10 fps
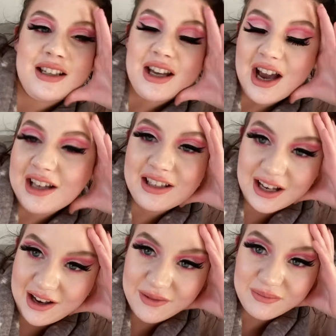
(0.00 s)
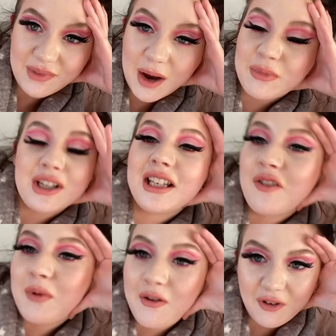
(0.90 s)
yeah, I'm gonna give
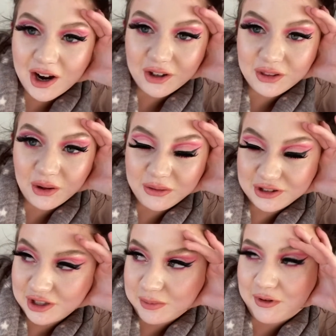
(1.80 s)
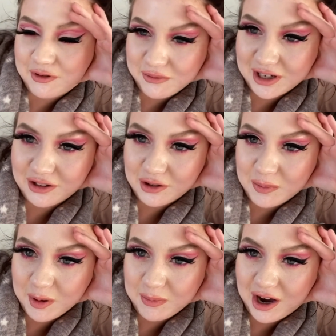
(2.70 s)
my final thoughts tomorrow when I look a
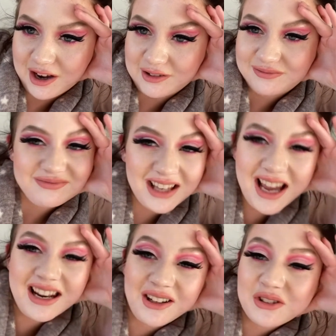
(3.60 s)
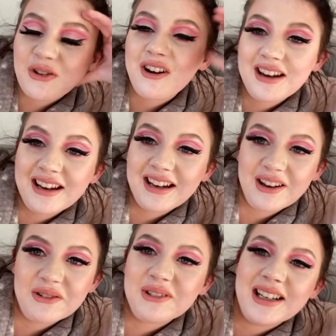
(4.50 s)
bit better. And I'll try it again,
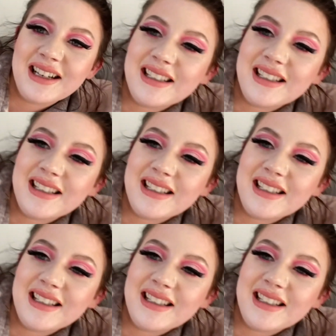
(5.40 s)
okay?